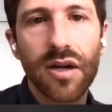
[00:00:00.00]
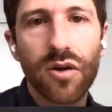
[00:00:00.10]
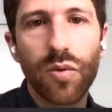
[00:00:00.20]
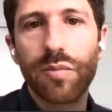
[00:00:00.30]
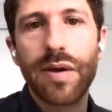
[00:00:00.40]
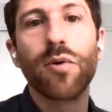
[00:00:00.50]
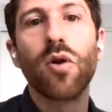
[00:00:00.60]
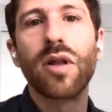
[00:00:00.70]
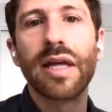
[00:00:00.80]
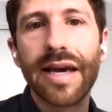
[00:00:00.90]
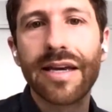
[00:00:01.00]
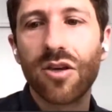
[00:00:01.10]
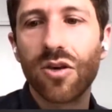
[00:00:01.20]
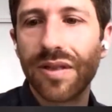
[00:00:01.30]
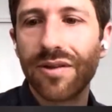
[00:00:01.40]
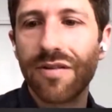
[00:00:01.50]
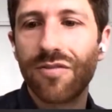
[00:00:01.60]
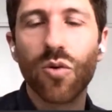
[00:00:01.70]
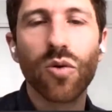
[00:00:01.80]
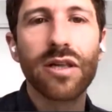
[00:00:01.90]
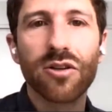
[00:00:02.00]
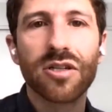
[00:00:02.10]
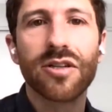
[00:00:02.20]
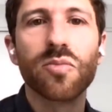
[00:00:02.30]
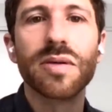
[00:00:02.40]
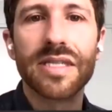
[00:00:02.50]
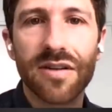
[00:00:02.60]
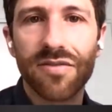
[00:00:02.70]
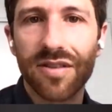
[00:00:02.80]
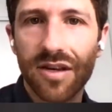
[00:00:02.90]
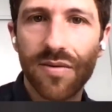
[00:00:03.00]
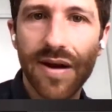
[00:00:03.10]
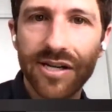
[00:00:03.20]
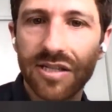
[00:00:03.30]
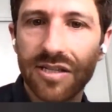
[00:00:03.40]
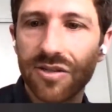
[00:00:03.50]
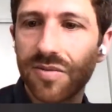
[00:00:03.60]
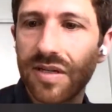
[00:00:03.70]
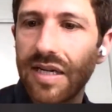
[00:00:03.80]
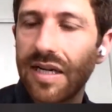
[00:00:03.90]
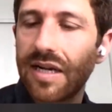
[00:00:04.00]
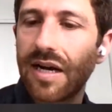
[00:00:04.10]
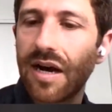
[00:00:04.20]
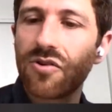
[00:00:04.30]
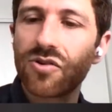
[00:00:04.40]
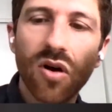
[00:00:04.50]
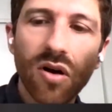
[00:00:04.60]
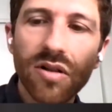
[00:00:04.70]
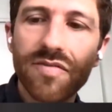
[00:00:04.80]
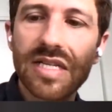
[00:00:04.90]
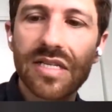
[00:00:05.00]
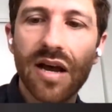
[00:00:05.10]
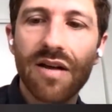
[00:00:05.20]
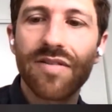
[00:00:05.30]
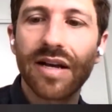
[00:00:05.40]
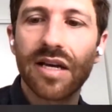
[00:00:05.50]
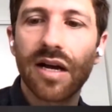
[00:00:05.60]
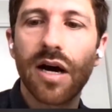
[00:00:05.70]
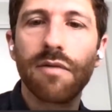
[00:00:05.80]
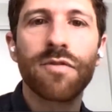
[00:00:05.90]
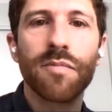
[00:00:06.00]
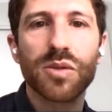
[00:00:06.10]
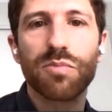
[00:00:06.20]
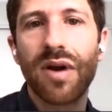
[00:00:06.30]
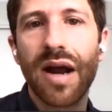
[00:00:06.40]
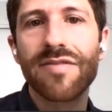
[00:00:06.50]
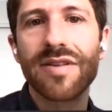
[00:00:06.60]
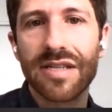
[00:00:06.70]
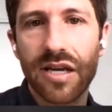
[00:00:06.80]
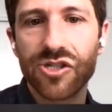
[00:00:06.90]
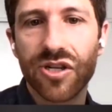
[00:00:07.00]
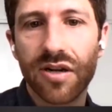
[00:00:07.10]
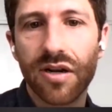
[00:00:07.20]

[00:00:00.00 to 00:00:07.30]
We, people only like you when if you only looked a little bit different than you actually do. Uh, there's all of these side effects that come from this privatization